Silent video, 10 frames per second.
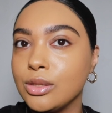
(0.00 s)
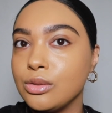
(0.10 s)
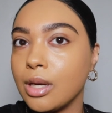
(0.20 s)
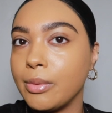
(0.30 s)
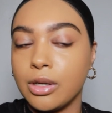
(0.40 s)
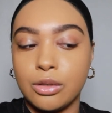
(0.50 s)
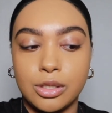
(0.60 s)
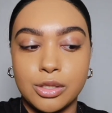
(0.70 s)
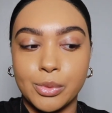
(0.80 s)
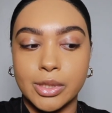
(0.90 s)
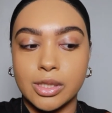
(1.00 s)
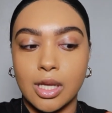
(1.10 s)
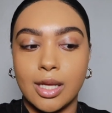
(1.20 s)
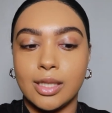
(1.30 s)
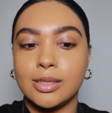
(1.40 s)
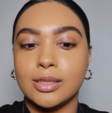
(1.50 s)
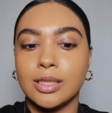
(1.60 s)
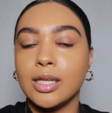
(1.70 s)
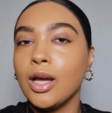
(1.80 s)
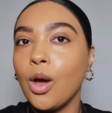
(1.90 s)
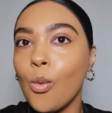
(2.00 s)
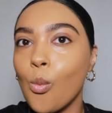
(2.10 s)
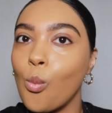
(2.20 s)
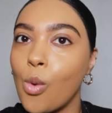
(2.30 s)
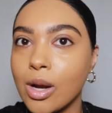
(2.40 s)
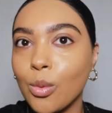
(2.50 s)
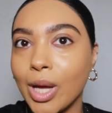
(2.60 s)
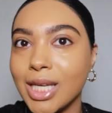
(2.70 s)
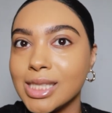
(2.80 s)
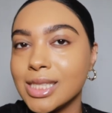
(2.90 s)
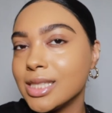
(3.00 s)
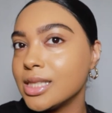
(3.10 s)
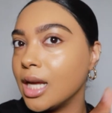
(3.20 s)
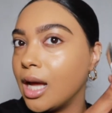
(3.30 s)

I do that when I only use one side, what a waste.